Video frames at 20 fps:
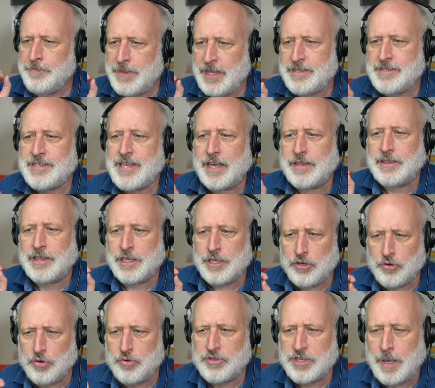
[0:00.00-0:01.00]
then suddenly
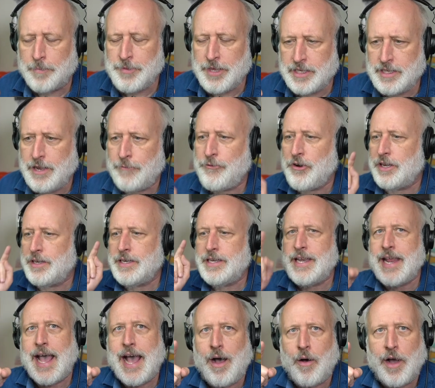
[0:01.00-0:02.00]
you do something different,
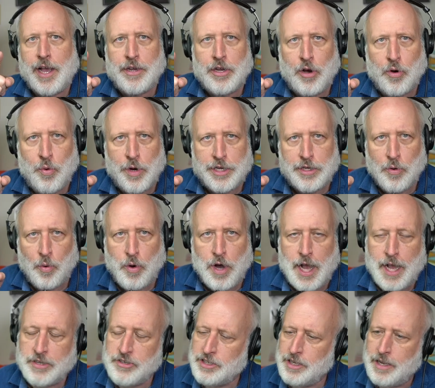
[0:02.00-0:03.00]
and now I know when to
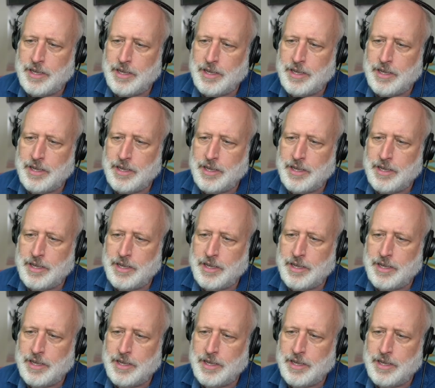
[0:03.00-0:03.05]
watch.